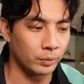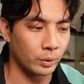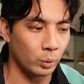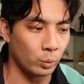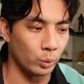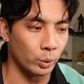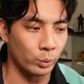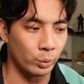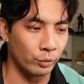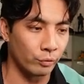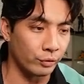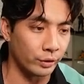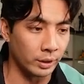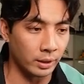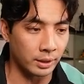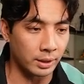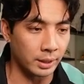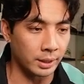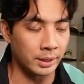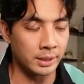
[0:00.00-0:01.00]
would reveal
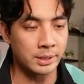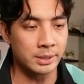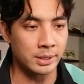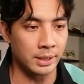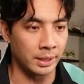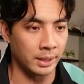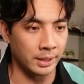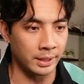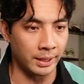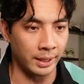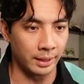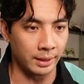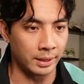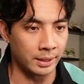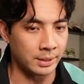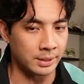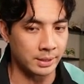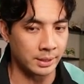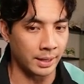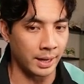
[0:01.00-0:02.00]
things and then get
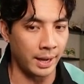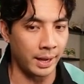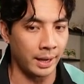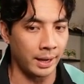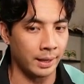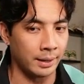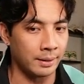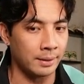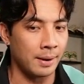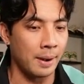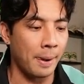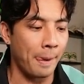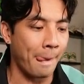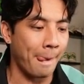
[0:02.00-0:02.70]
things in hand,